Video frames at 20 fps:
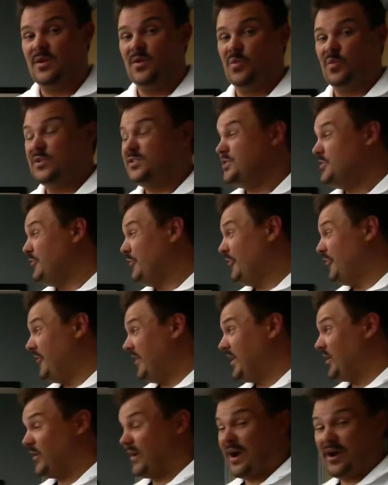once you
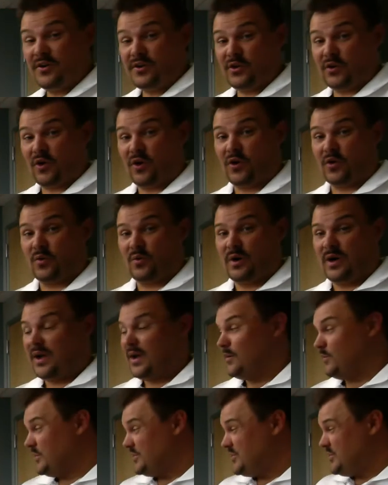figure out your
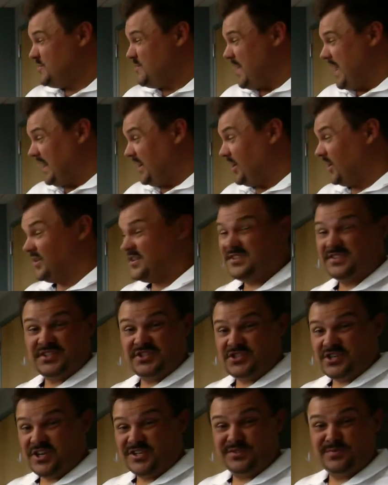ROI, once you make all these
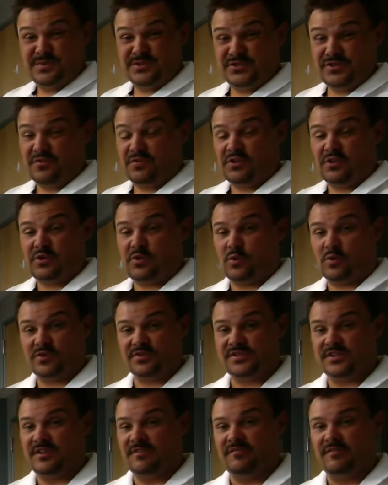adjustments over the
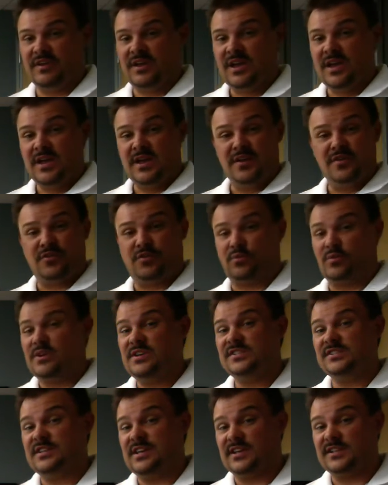course of 3,
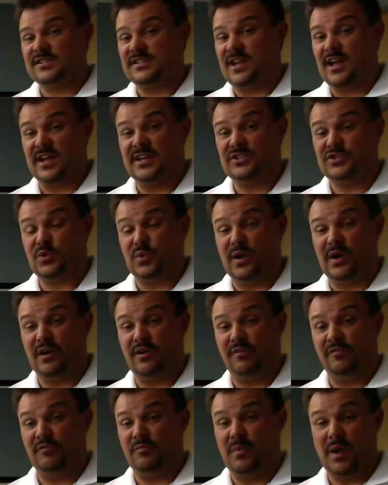6, 9,
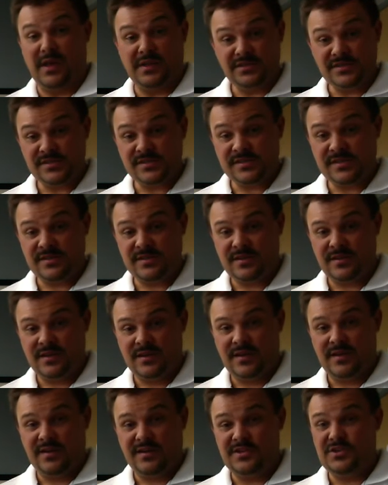12 months,
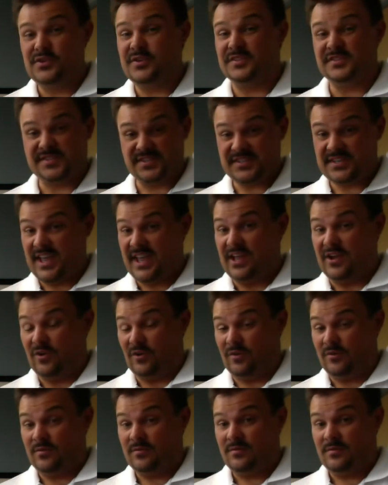you can
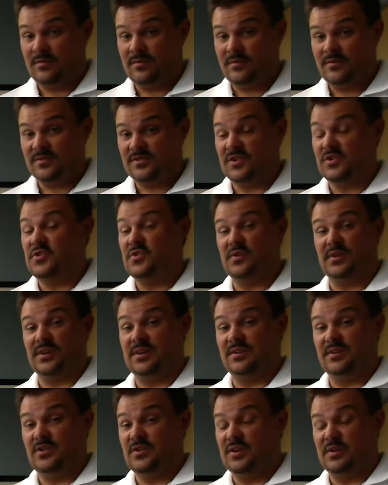scale. So you
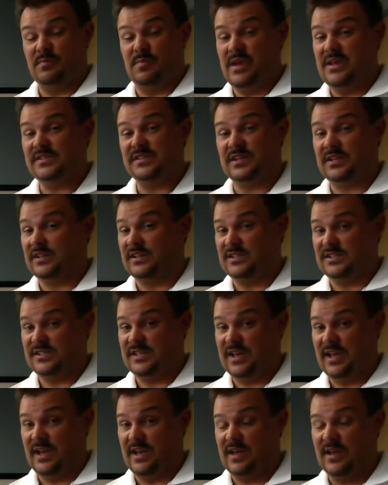can basically
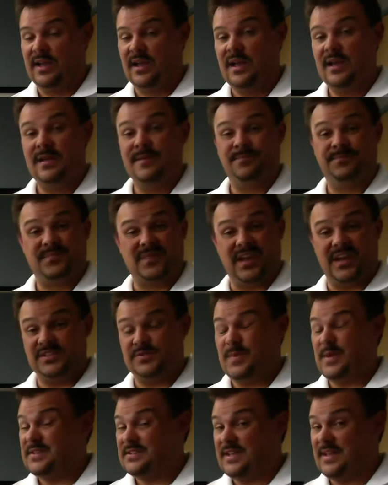say, I
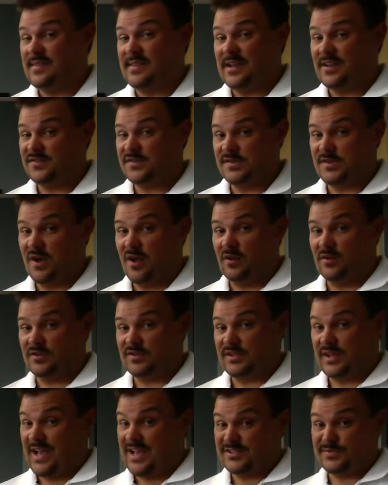spent
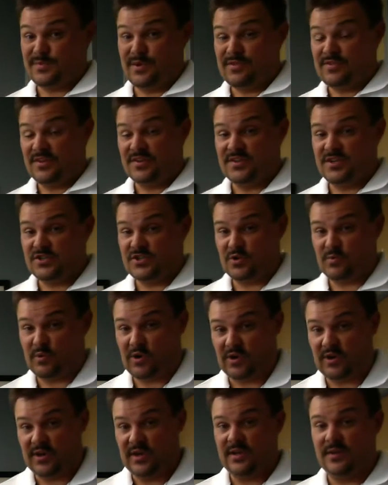$10,000 last month on digital
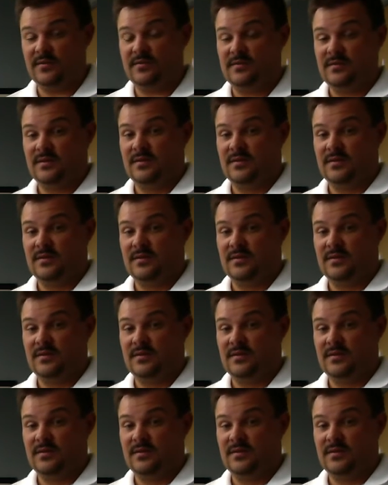marketing.